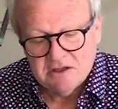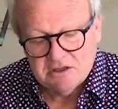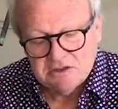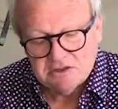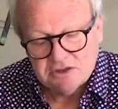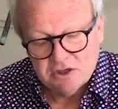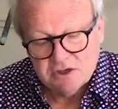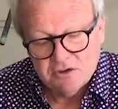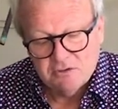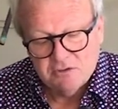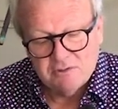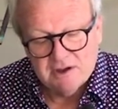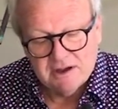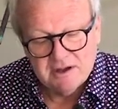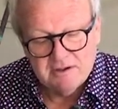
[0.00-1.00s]

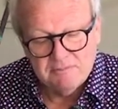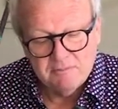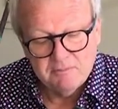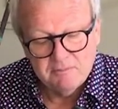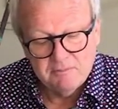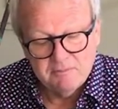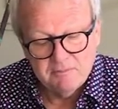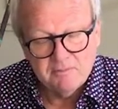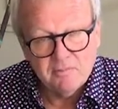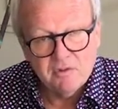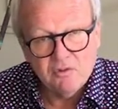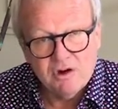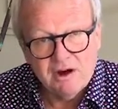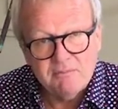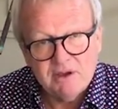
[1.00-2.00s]
So
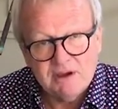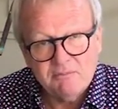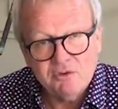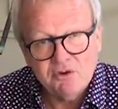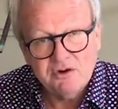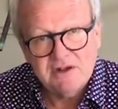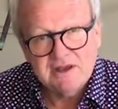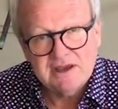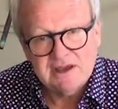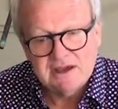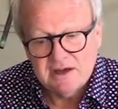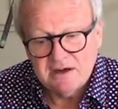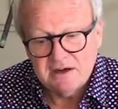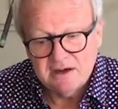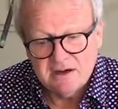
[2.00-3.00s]
Graham Beck Brut,
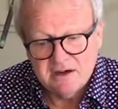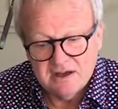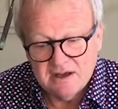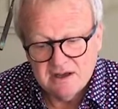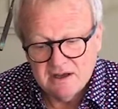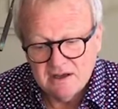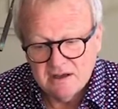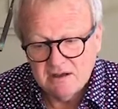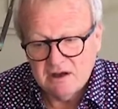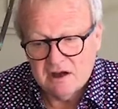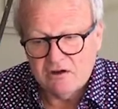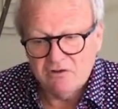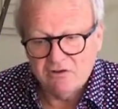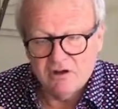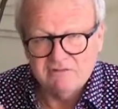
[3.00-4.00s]
again,
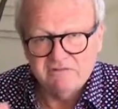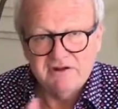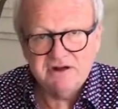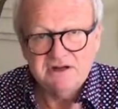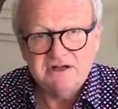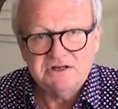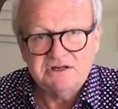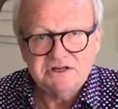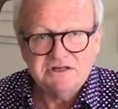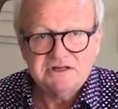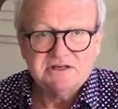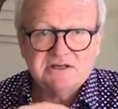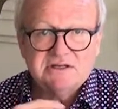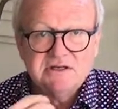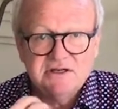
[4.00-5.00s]
our
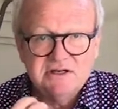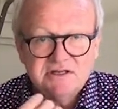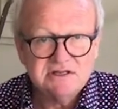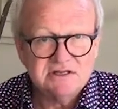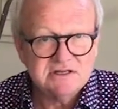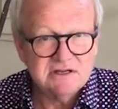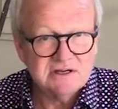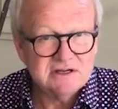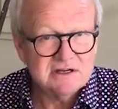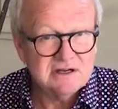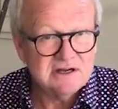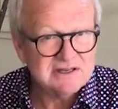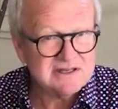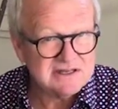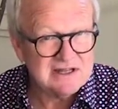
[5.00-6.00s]
non-vintages is
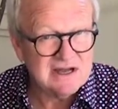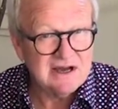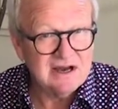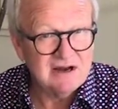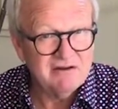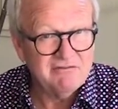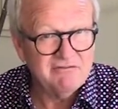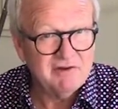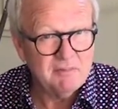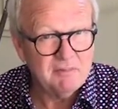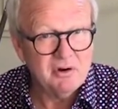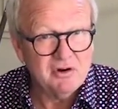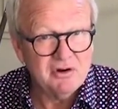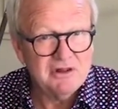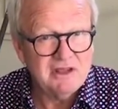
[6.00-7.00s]
a style of
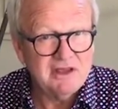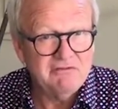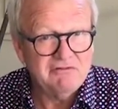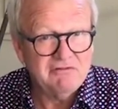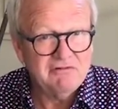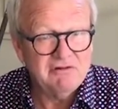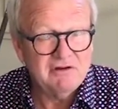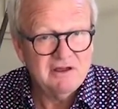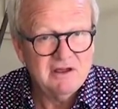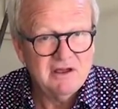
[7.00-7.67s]
aperitif.